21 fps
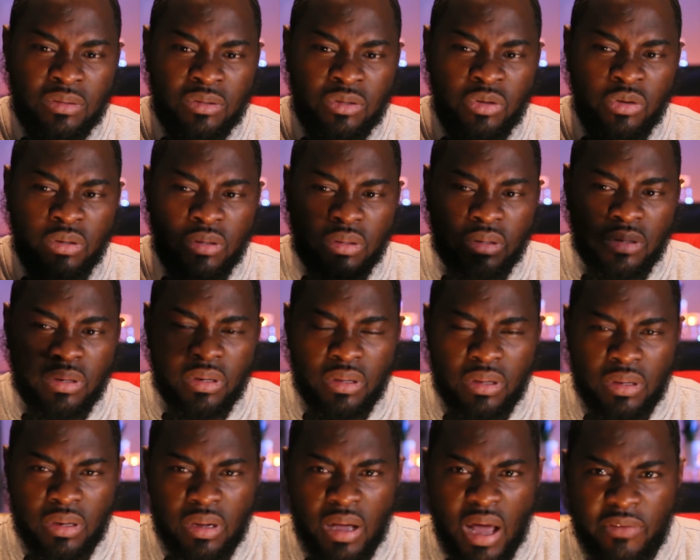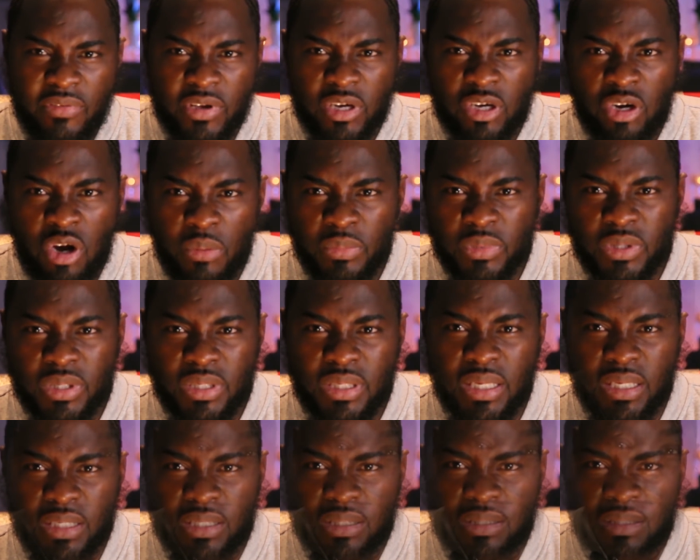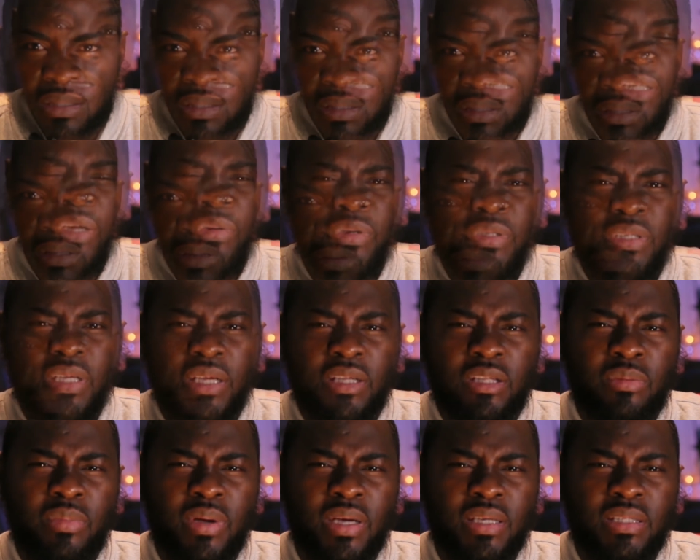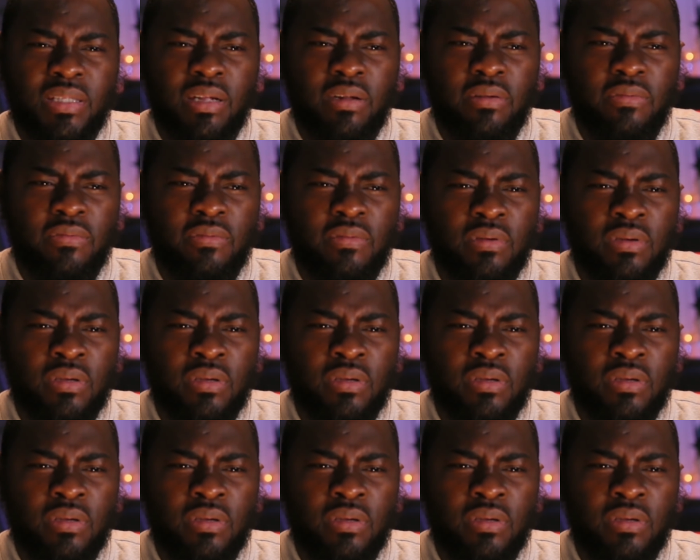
to have it come to this. I was saying to myself,